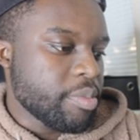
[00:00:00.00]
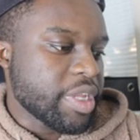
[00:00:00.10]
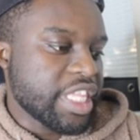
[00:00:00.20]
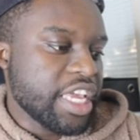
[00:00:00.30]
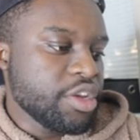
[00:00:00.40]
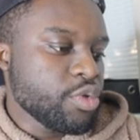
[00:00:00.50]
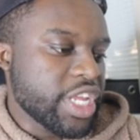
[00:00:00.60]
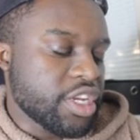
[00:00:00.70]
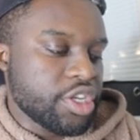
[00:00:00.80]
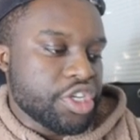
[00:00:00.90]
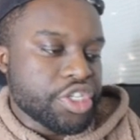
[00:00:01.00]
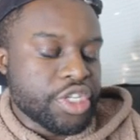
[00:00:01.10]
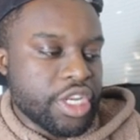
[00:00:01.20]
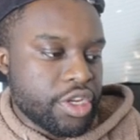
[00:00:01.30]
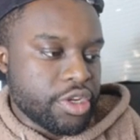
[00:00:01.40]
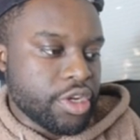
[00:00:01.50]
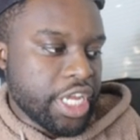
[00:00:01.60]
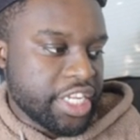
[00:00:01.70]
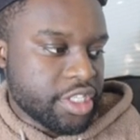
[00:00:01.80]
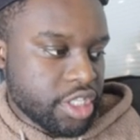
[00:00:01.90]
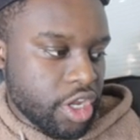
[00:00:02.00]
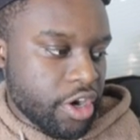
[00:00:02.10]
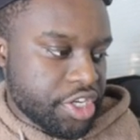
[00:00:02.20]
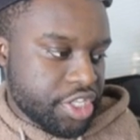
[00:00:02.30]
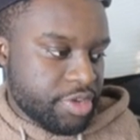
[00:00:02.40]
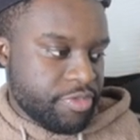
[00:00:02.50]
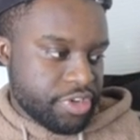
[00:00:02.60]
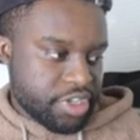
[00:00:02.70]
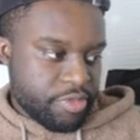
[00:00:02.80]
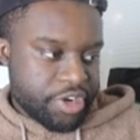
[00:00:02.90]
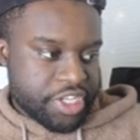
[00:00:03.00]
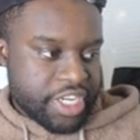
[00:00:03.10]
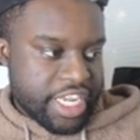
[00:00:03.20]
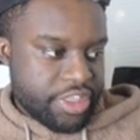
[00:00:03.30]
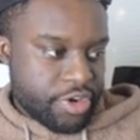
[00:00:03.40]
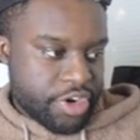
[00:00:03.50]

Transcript: but then you in just enlarge them for some reason and